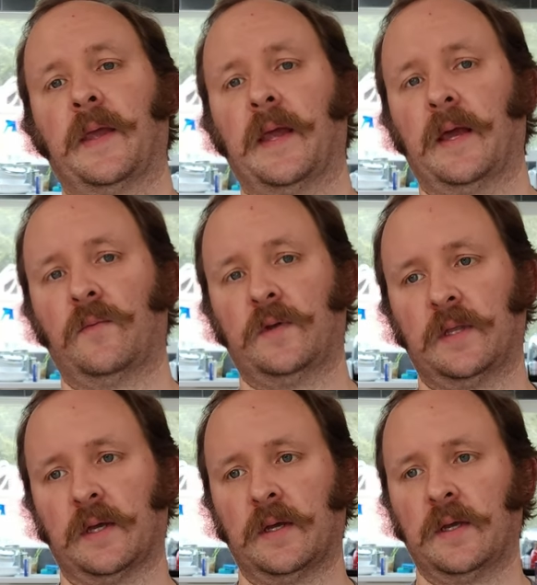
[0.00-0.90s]
and with
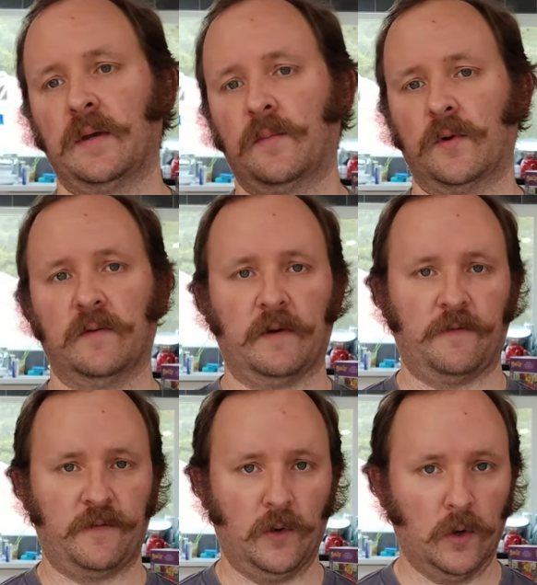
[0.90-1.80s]
a more of a
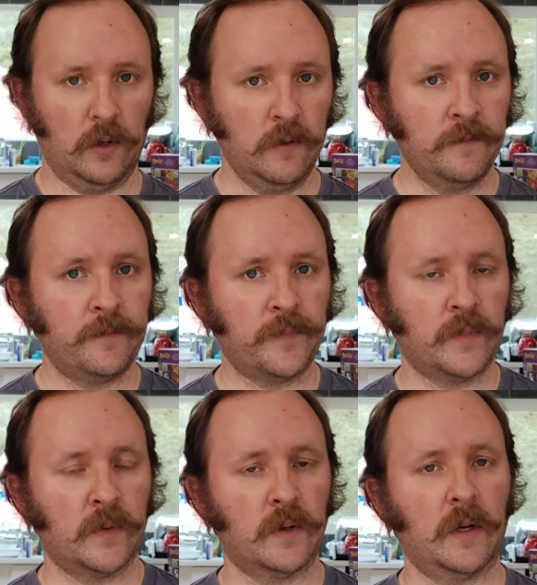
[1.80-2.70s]
floral
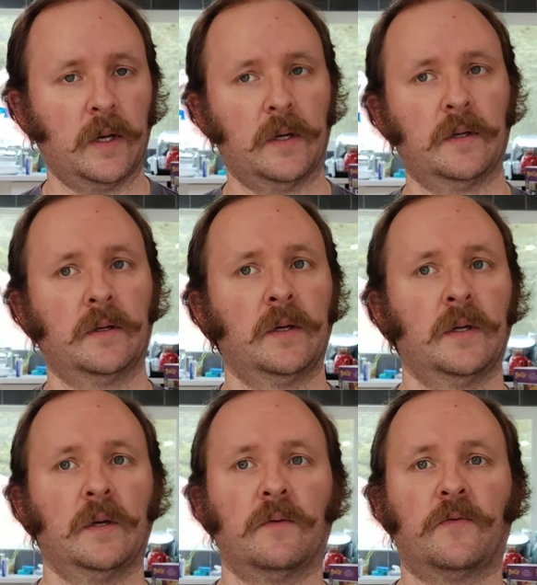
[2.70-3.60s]

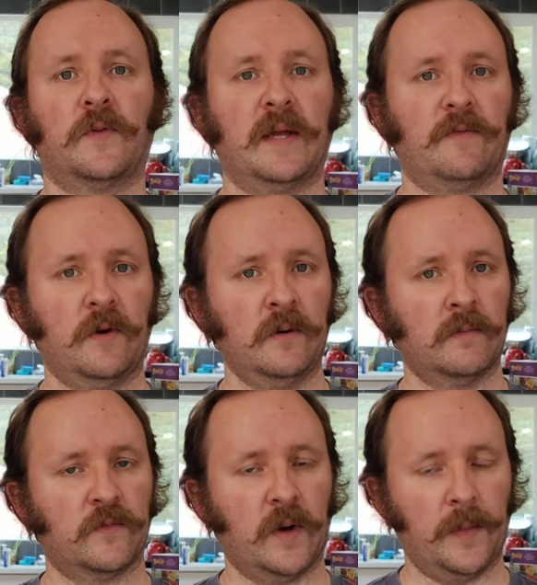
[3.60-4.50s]
flavor
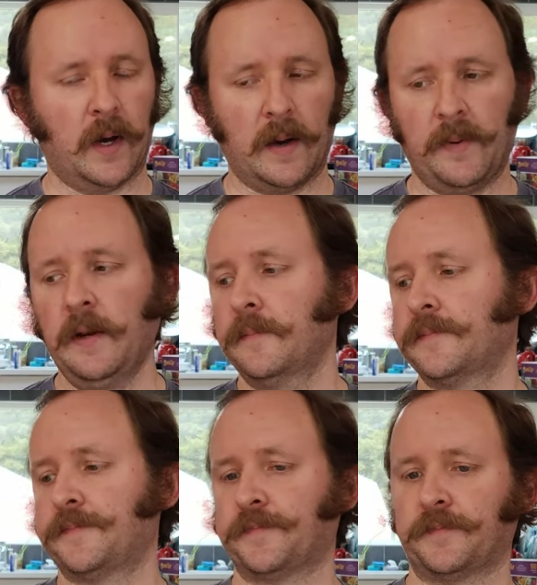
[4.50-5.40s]
from the hopping.
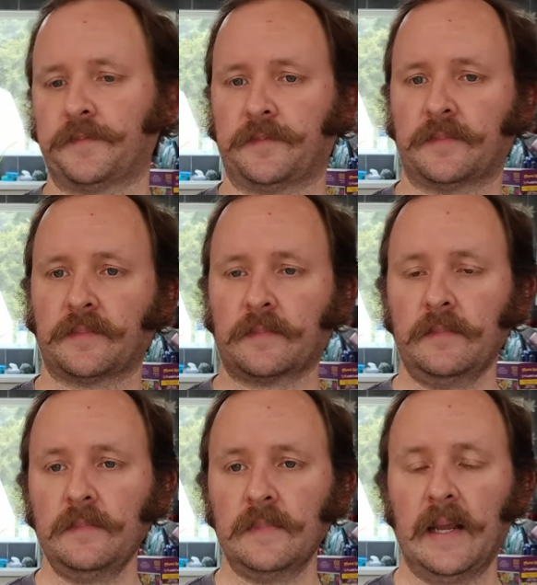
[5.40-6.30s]

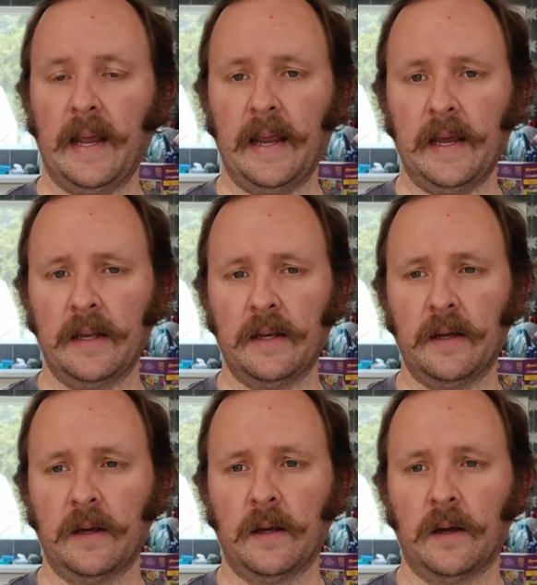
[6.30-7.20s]

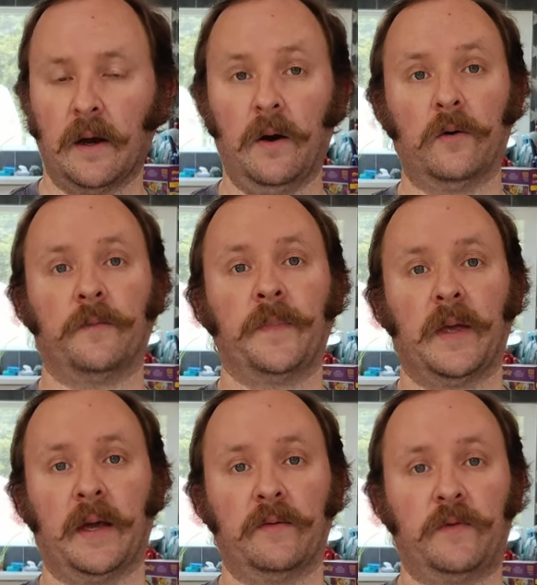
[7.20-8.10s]
And
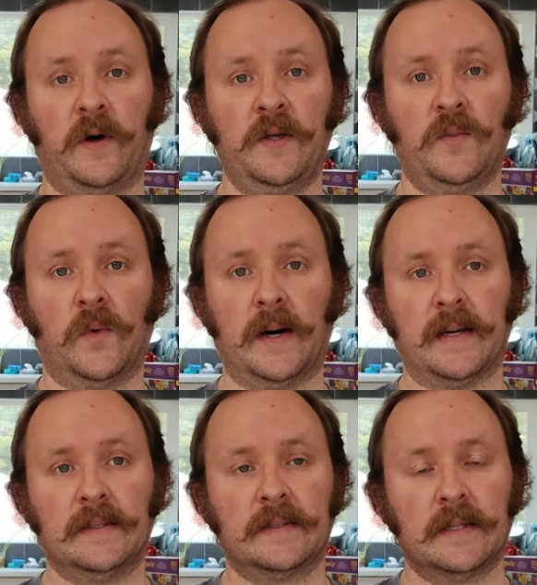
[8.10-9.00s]

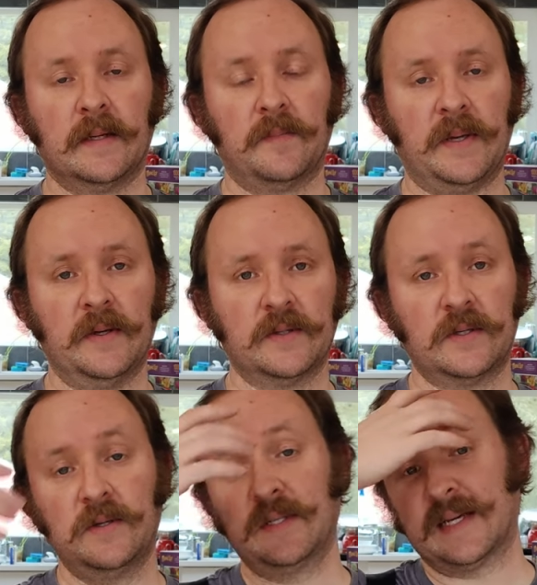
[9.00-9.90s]
volume-wise,
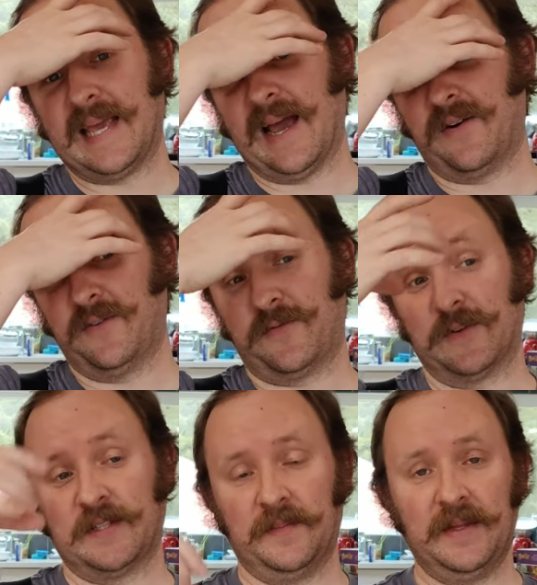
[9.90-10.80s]
Pilsners account
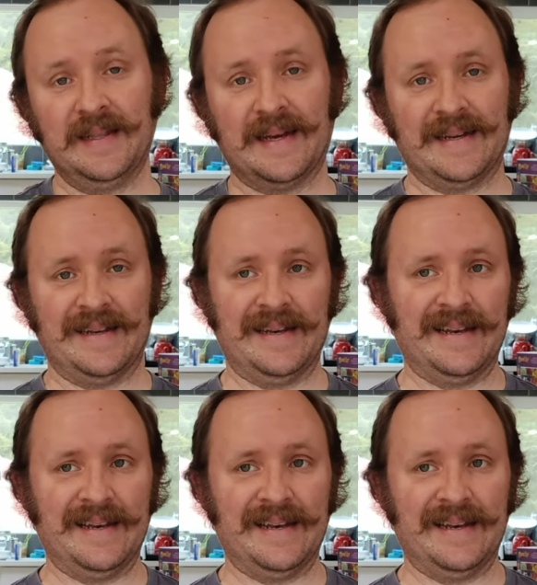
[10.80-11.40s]
for something like